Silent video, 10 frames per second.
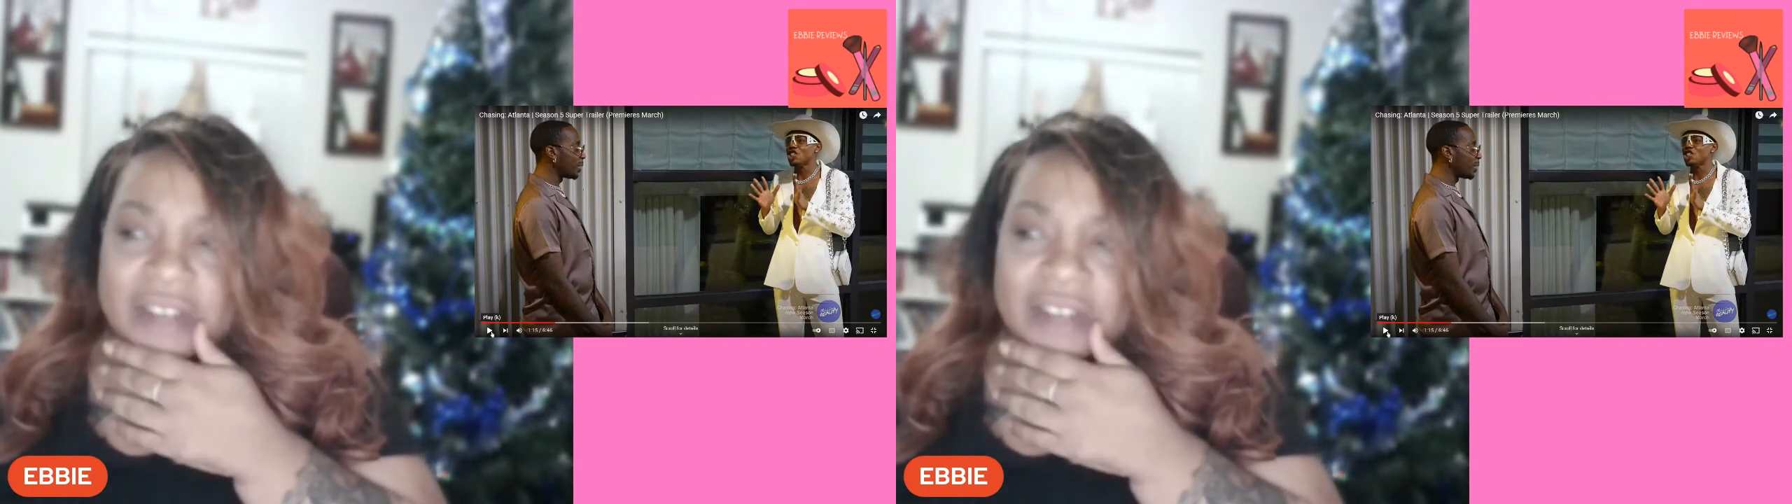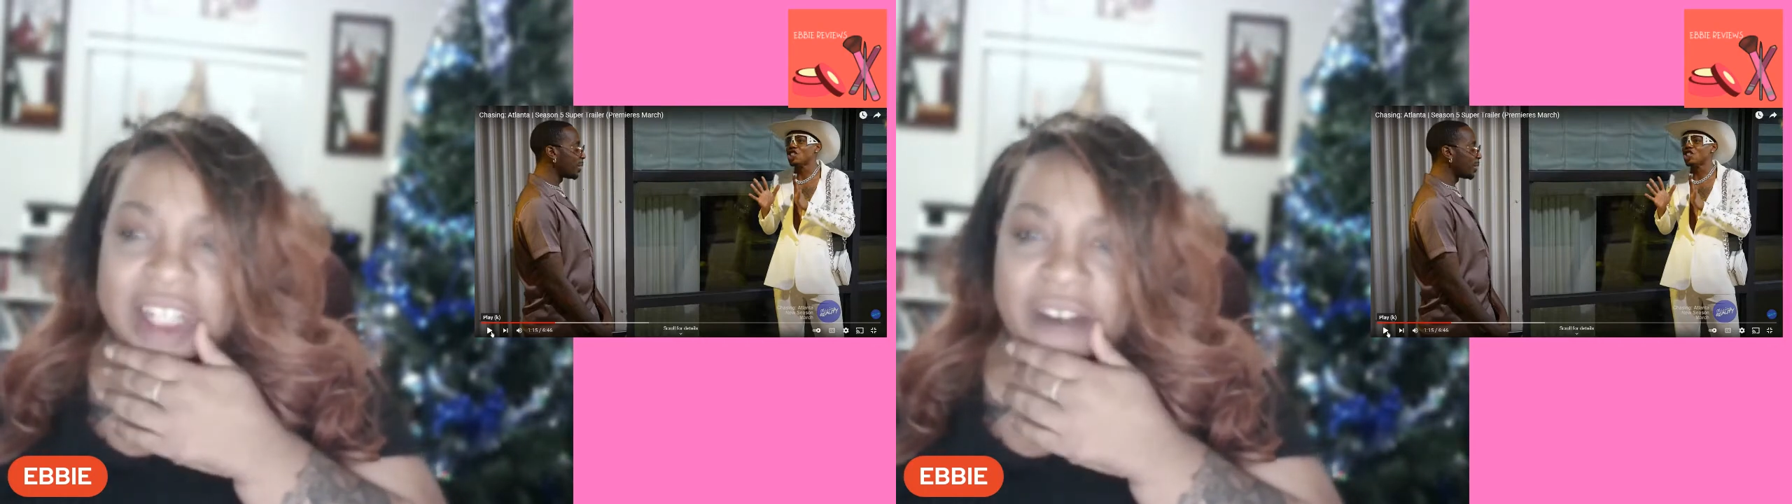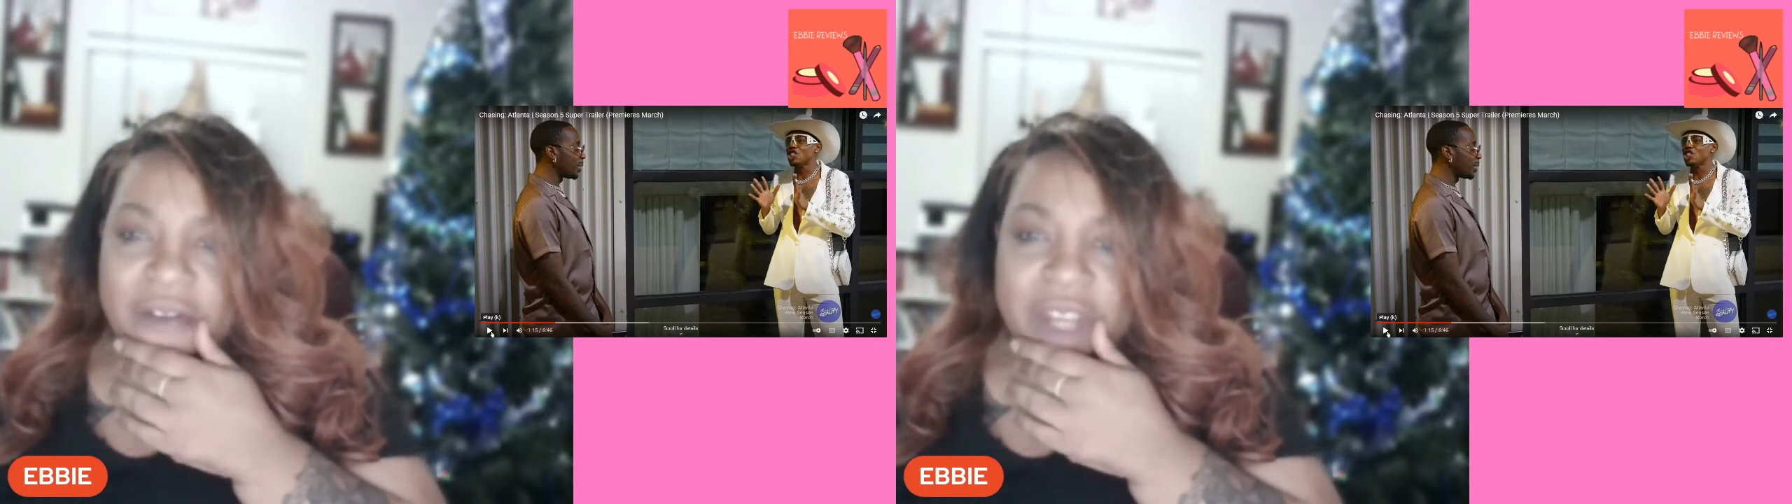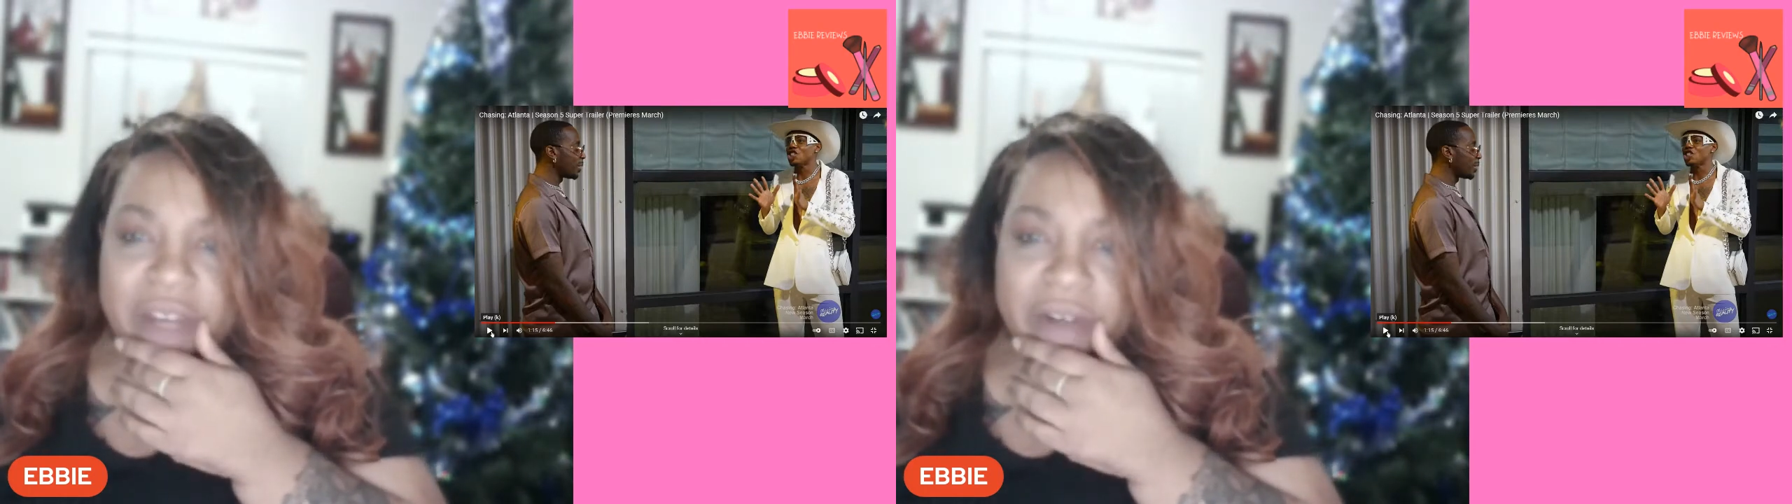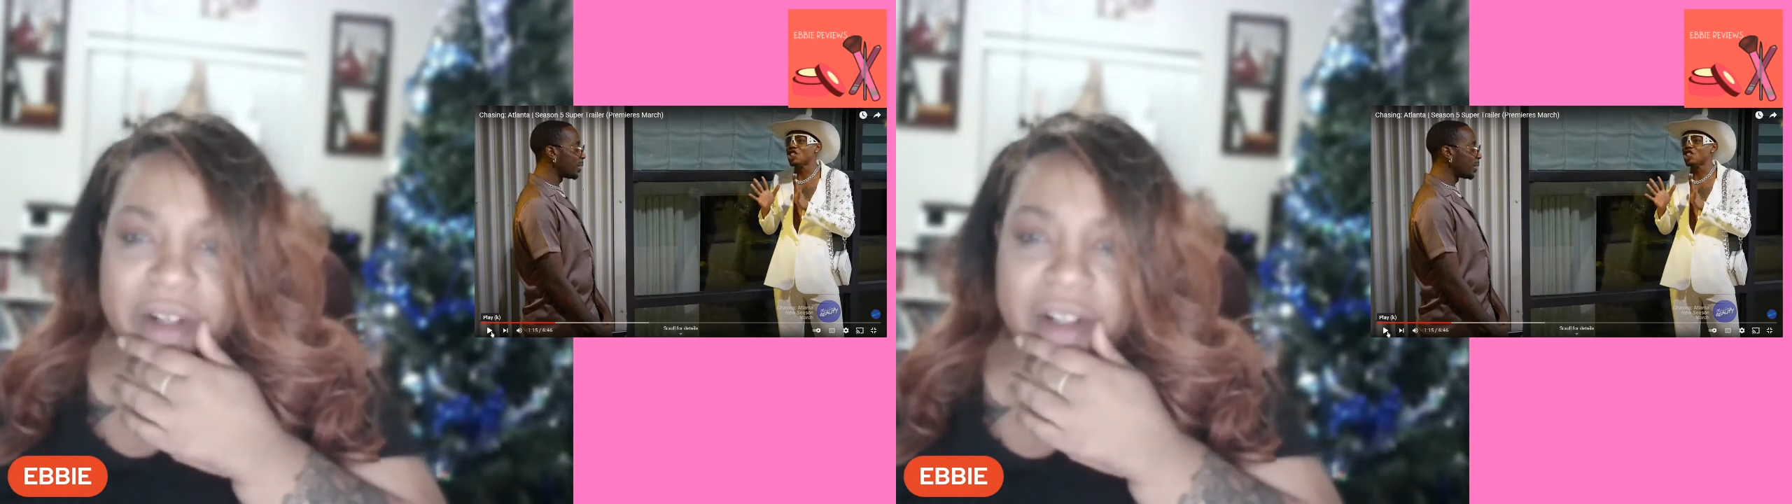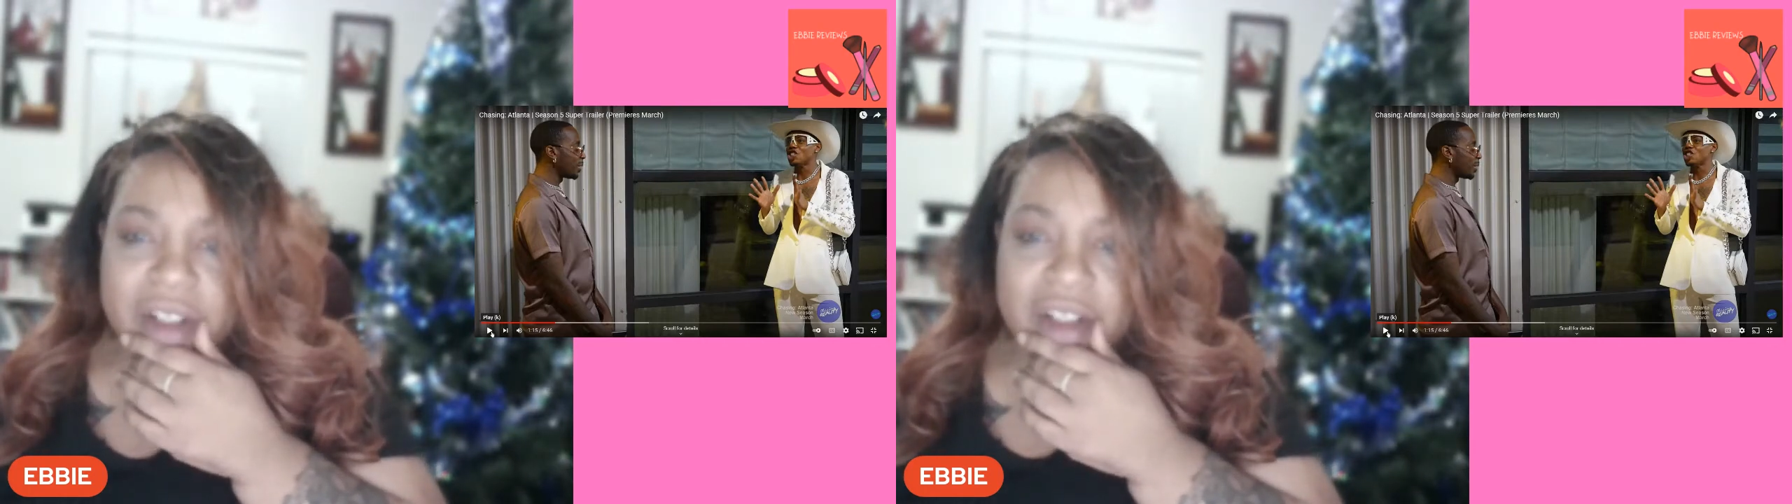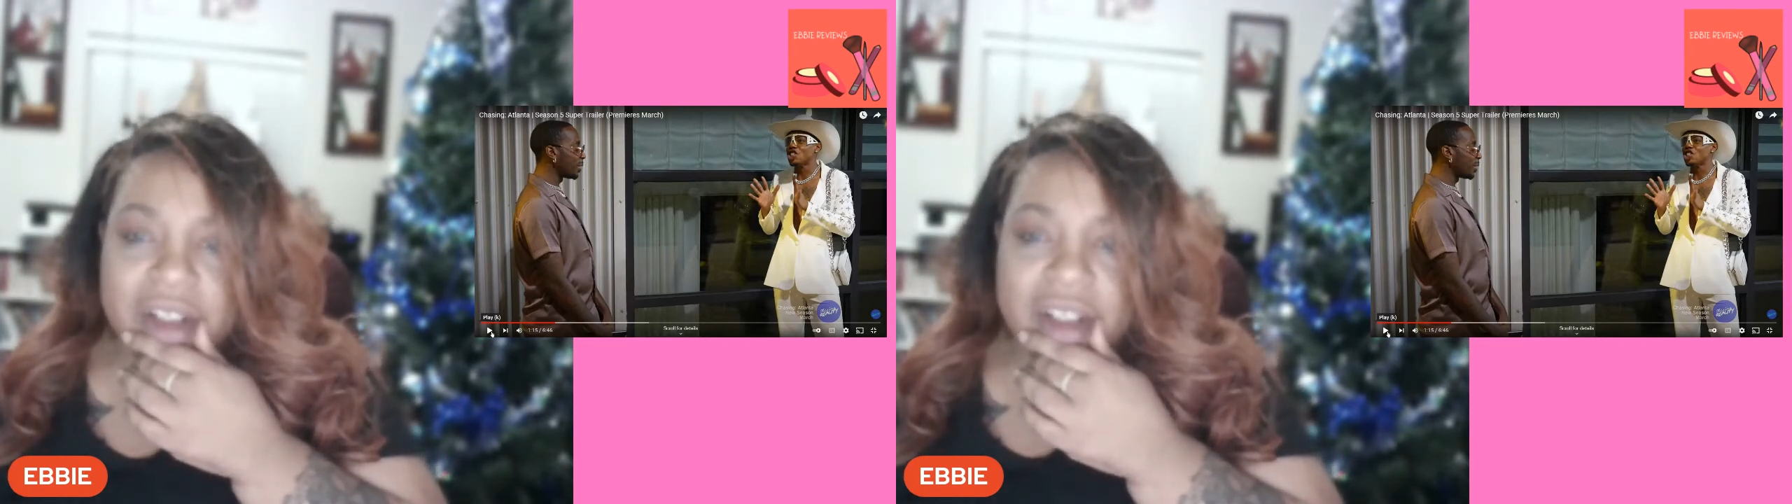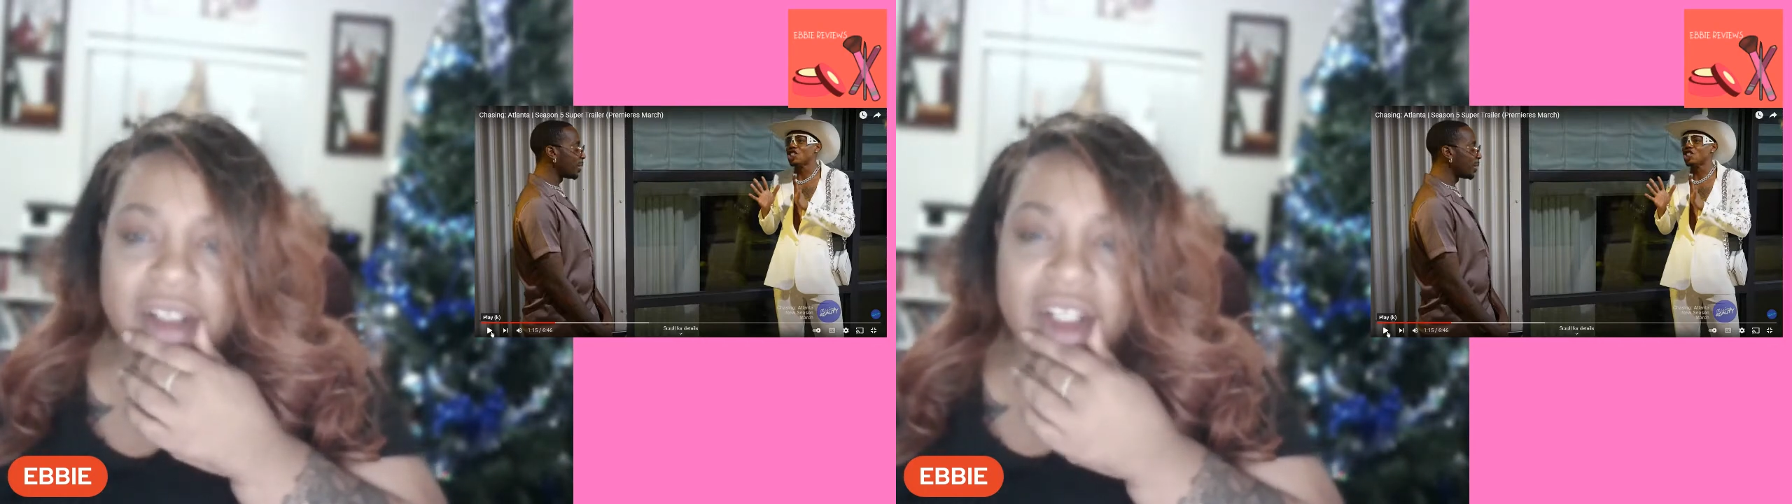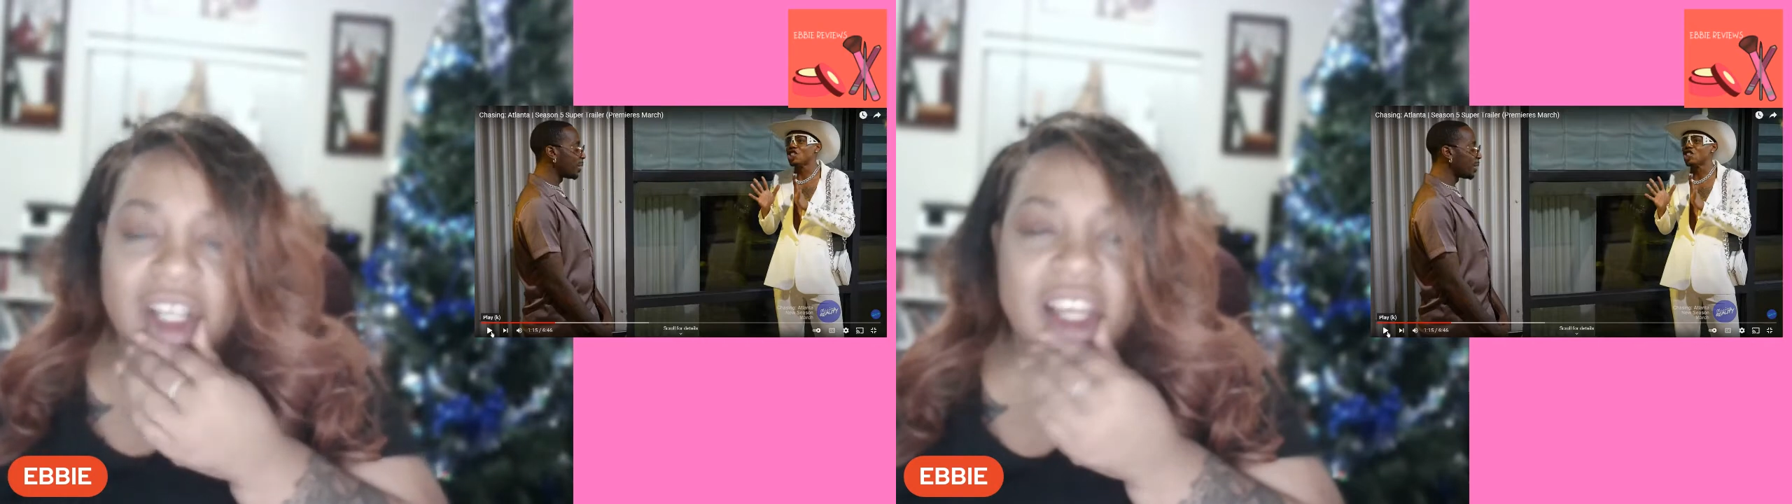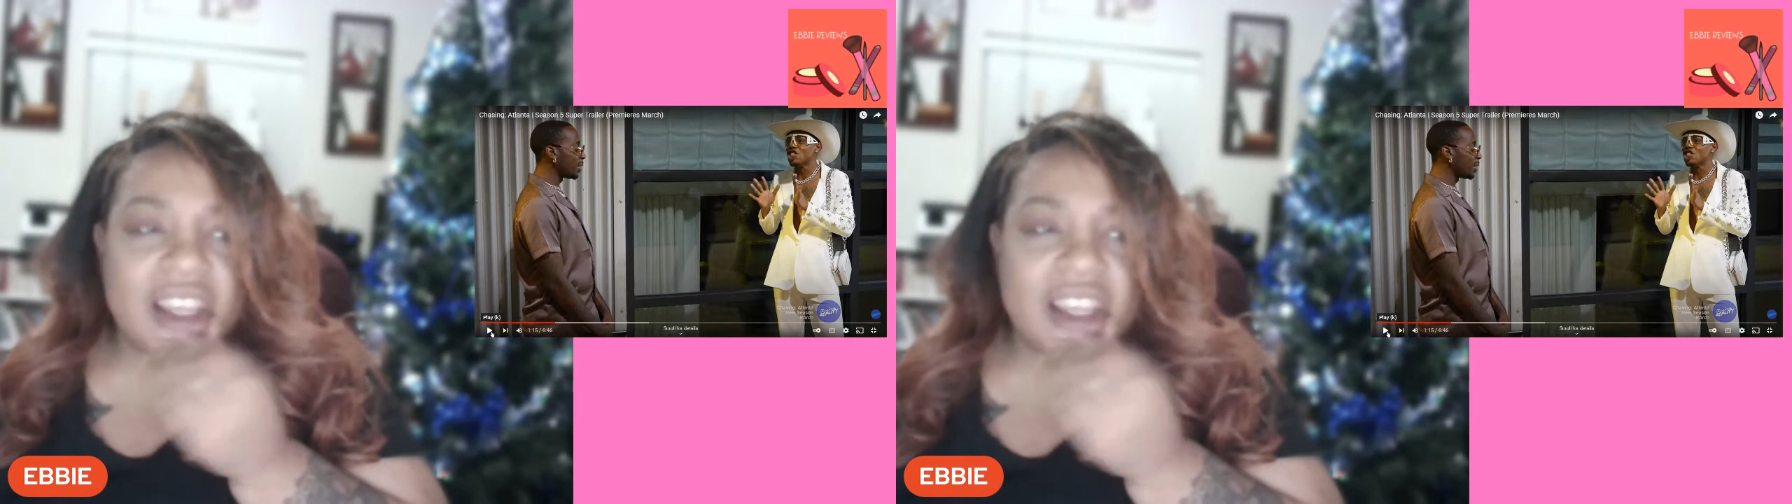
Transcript: a lot of fever. And